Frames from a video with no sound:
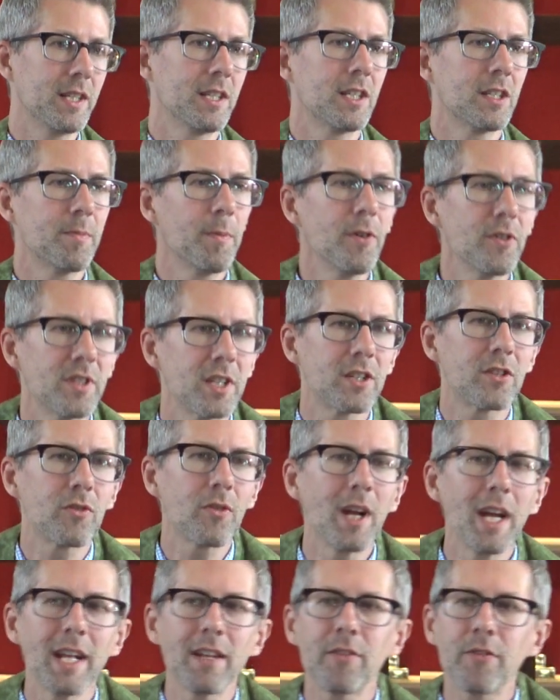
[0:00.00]
It's supposed to
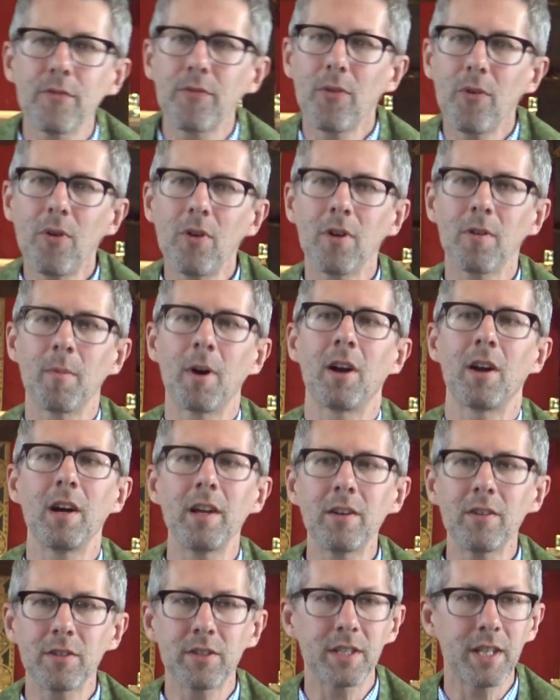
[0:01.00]
transform our
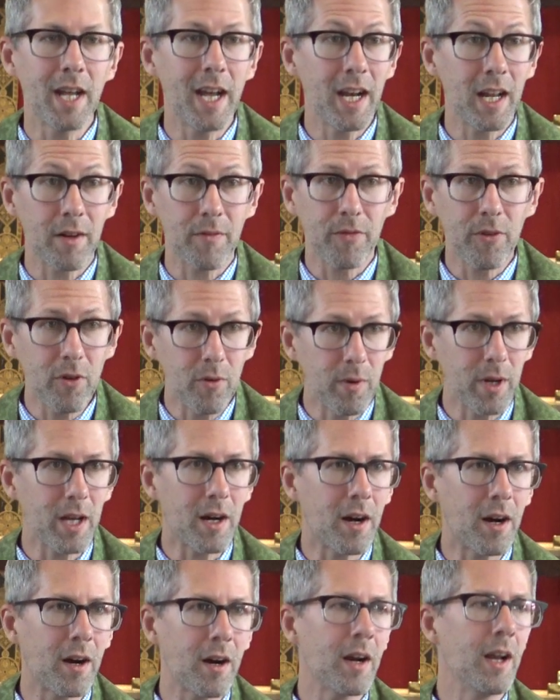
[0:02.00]
understanding of who we
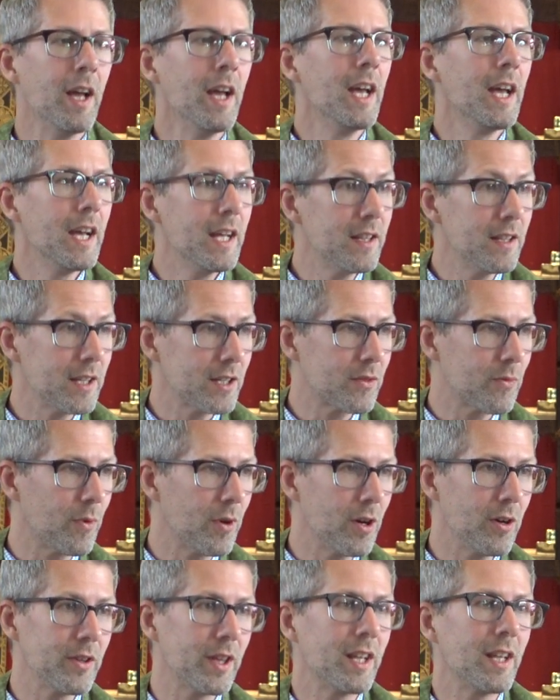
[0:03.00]
are in this
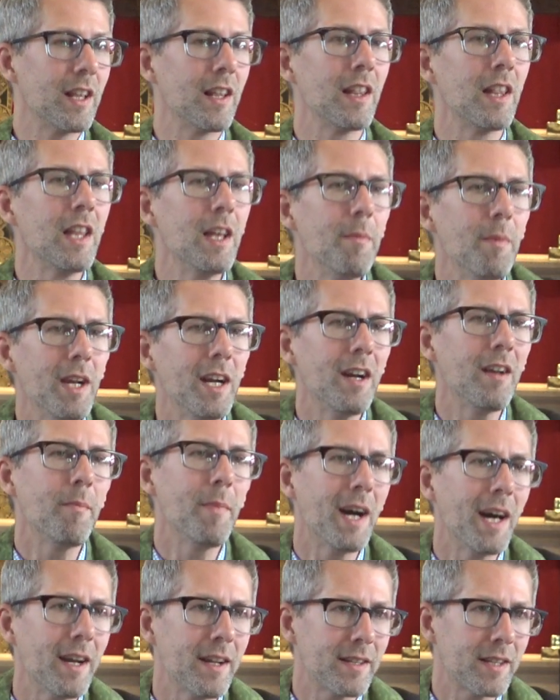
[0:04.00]
world in the limited
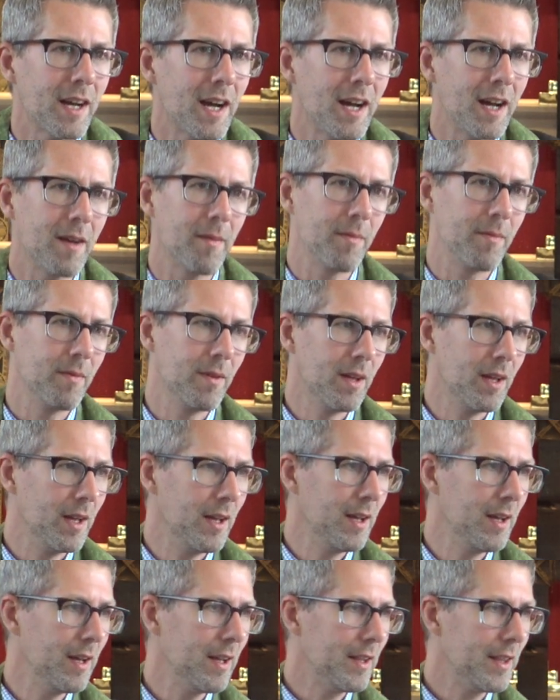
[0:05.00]
amount of time
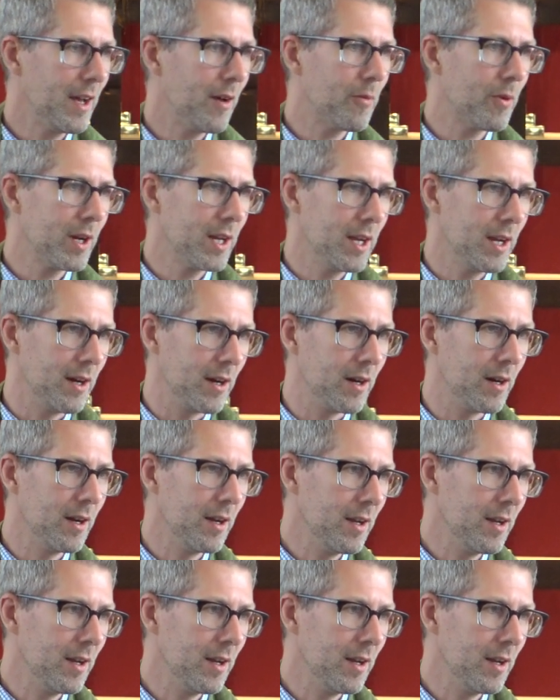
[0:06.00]
that we're here.